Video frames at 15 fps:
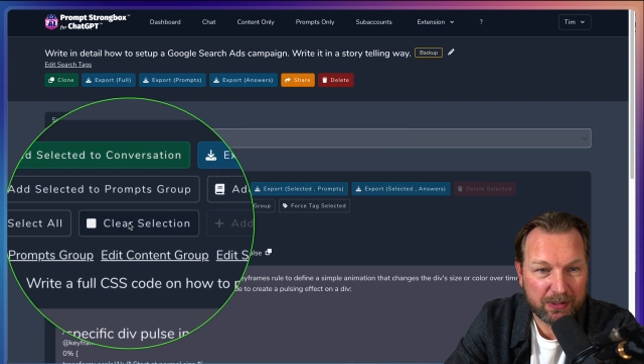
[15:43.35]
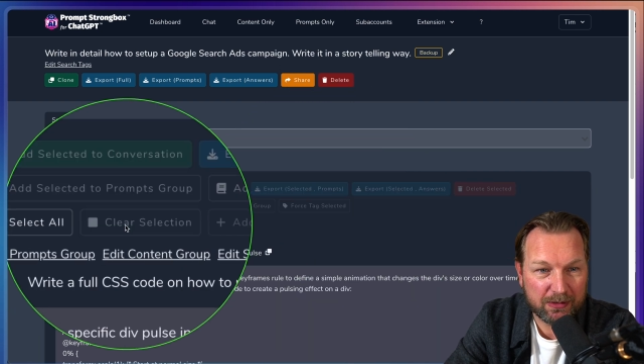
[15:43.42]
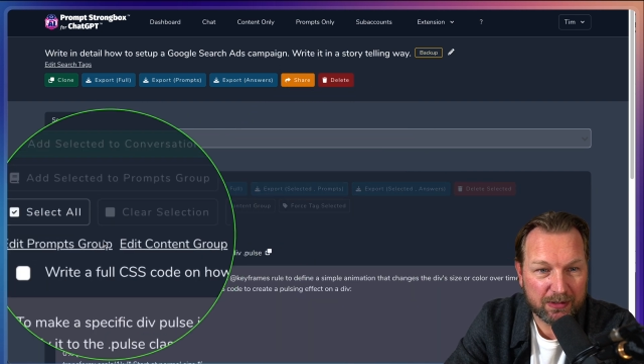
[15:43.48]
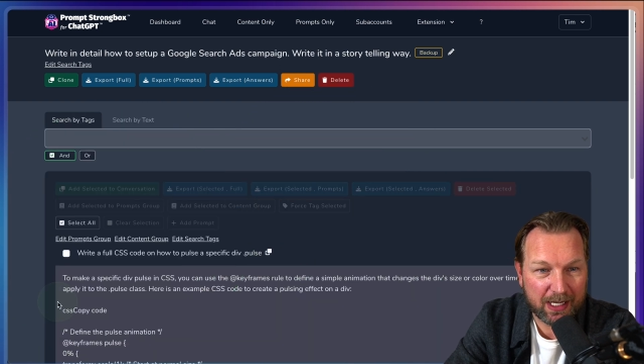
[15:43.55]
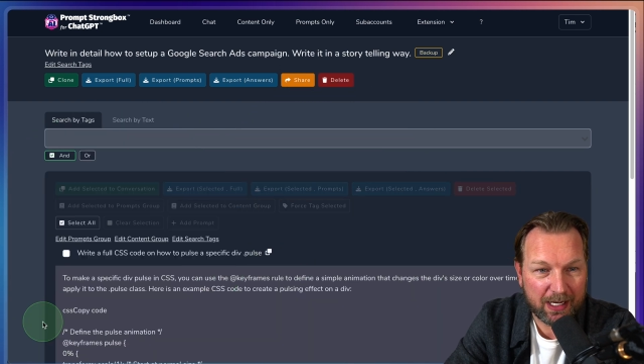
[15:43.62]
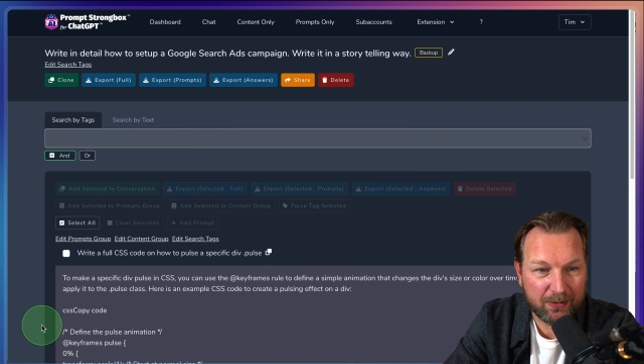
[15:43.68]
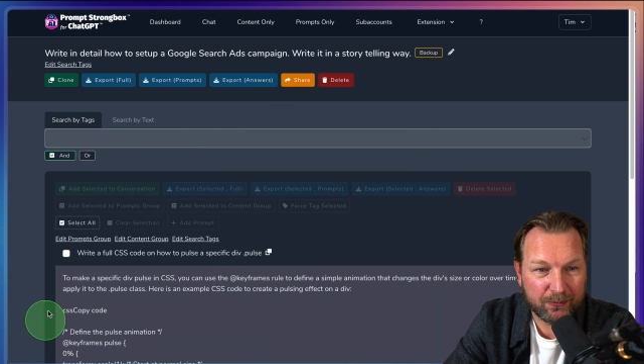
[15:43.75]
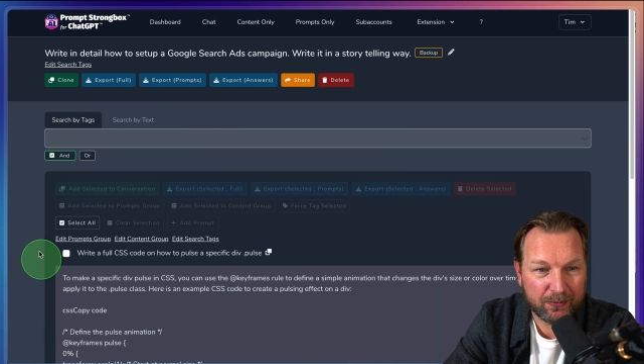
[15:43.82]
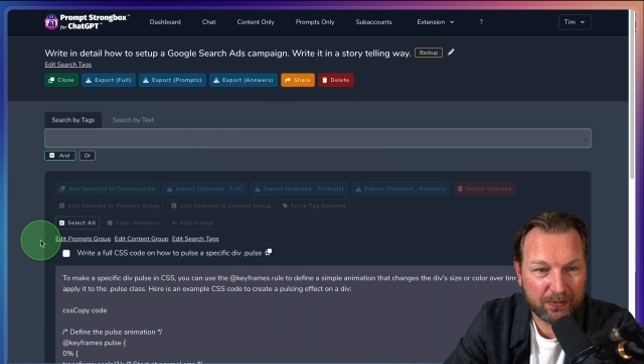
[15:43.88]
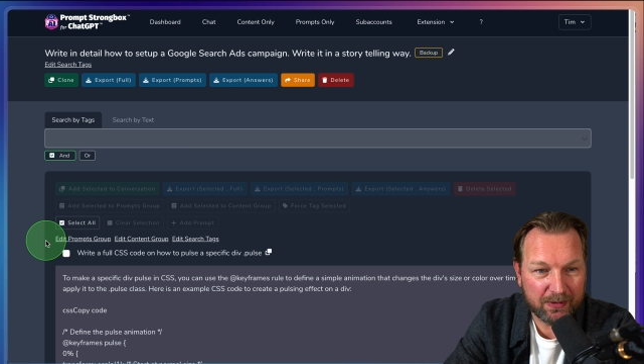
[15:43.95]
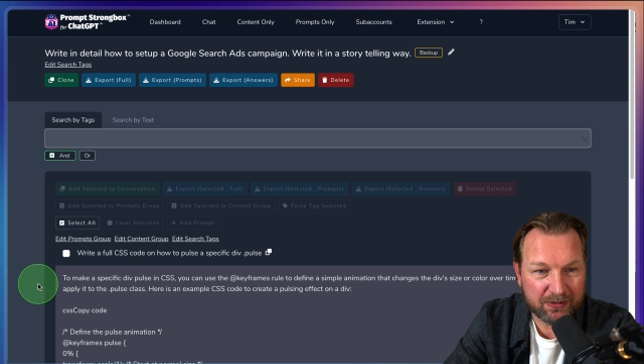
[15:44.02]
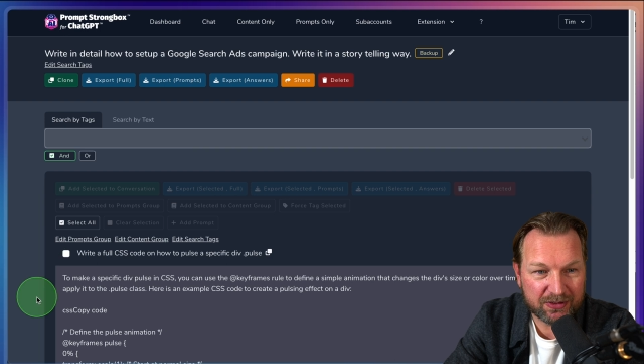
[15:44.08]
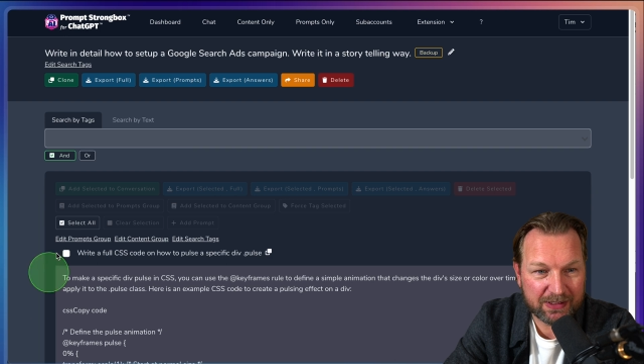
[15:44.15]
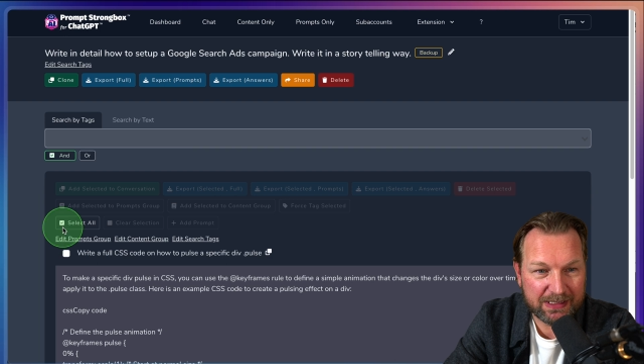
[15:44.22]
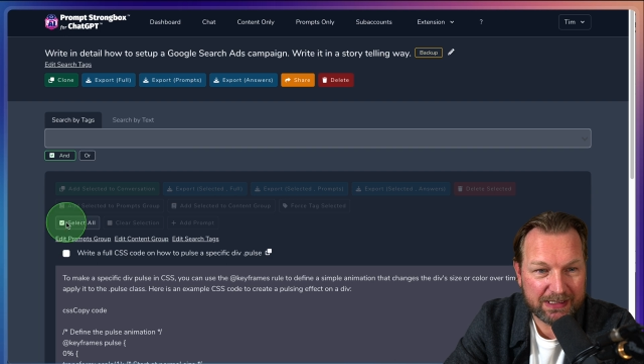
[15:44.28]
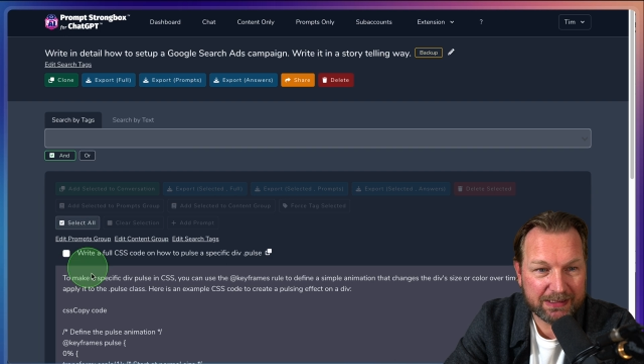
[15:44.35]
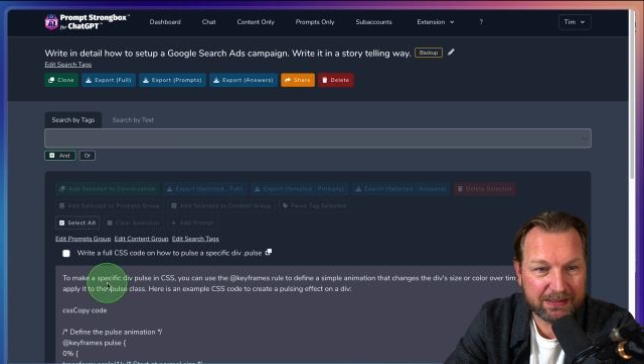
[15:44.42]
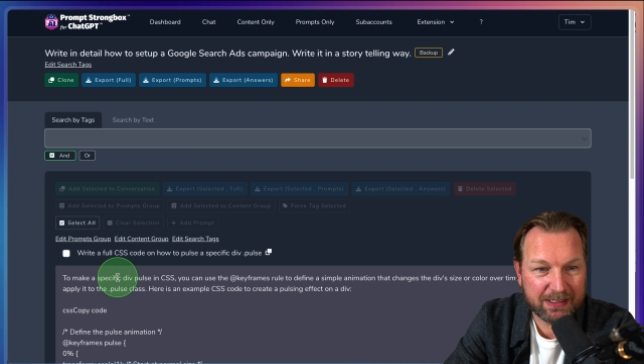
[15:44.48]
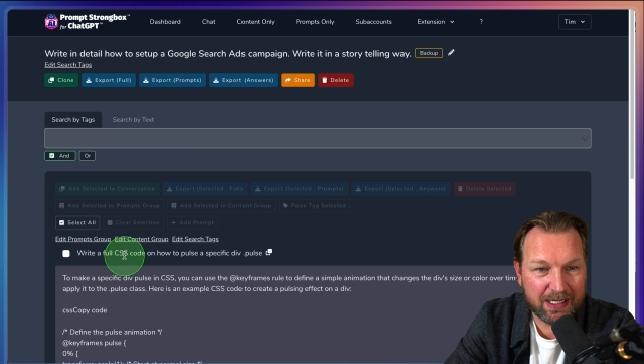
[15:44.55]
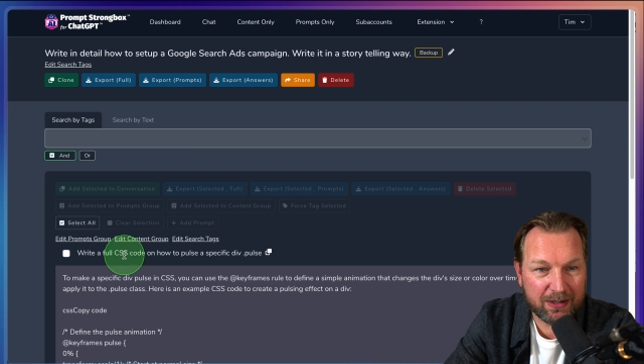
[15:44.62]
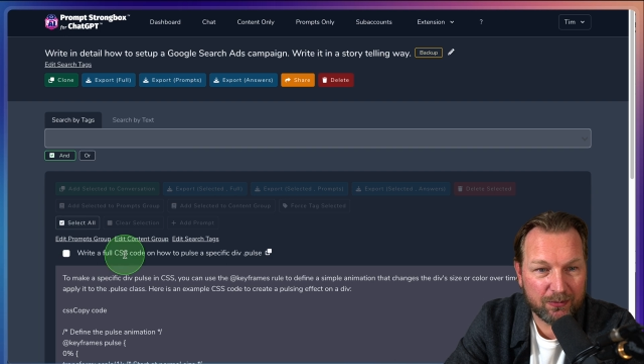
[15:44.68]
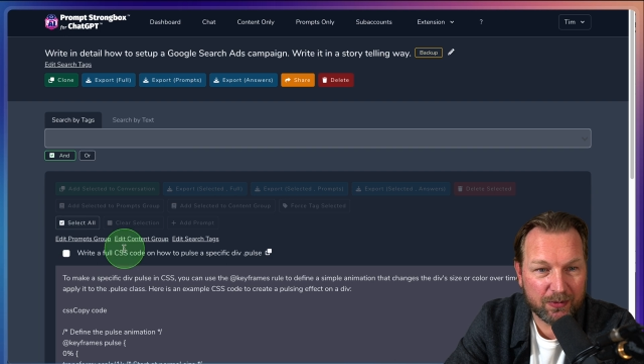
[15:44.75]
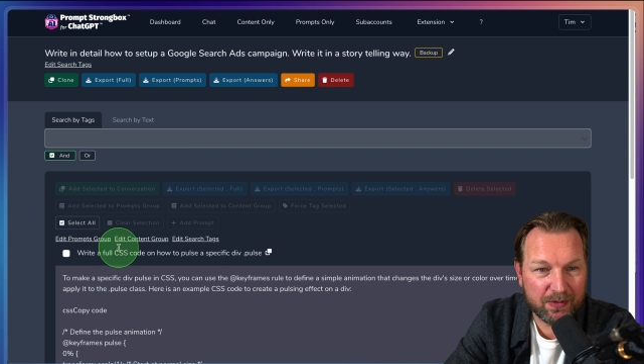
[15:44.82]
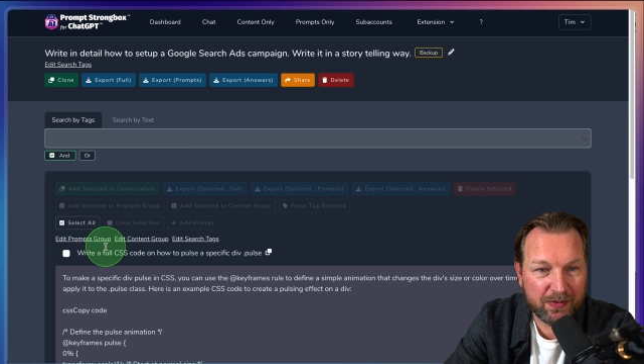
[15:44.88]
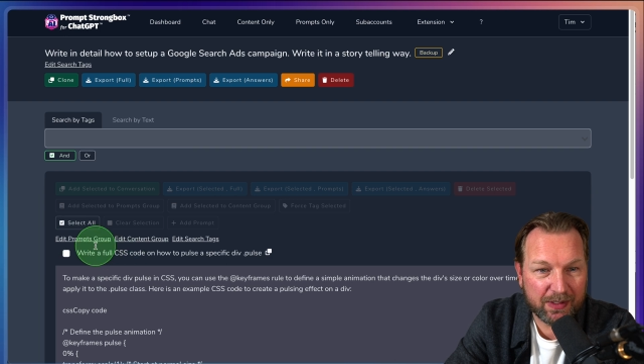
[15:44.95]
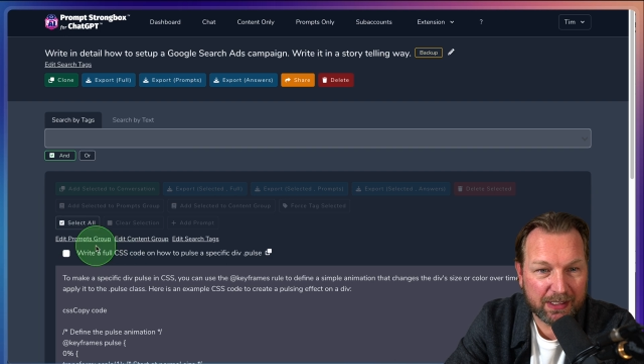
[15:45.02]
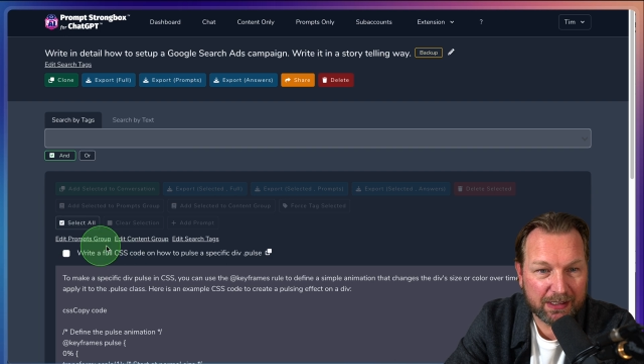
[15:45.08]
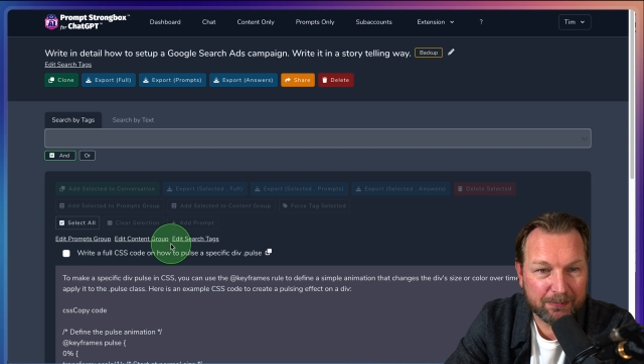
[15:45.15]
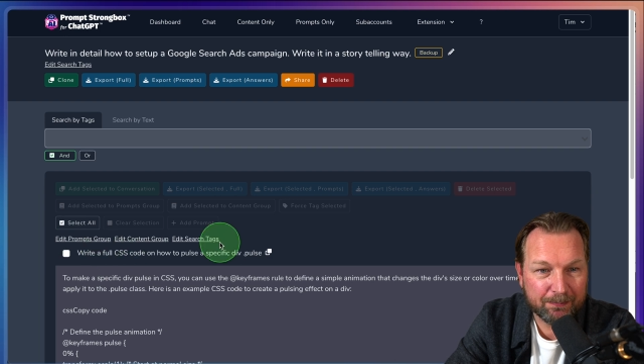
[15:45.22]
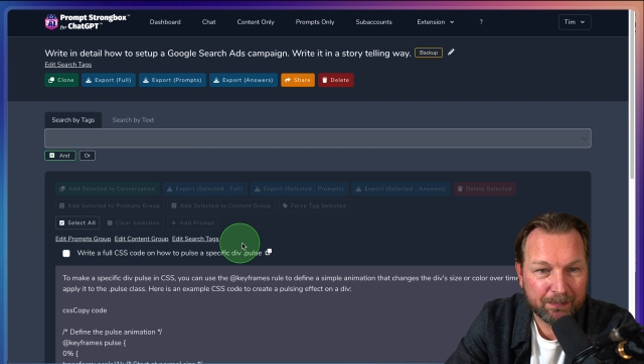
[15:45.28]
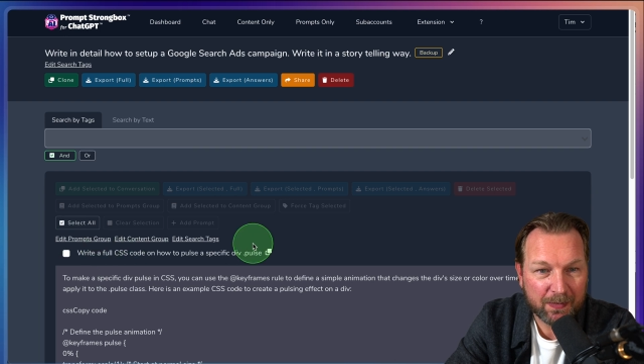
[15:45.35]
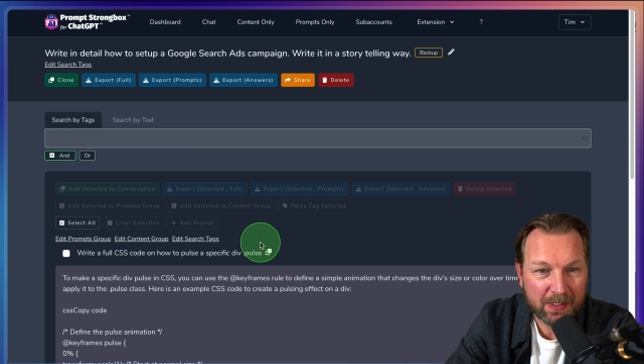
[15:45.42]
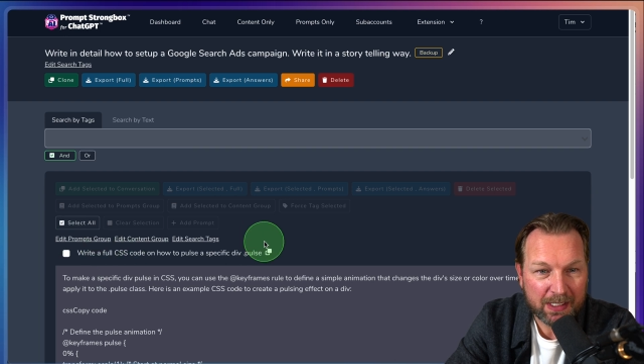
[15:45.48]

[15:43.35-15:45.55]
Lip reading: you have selected everything.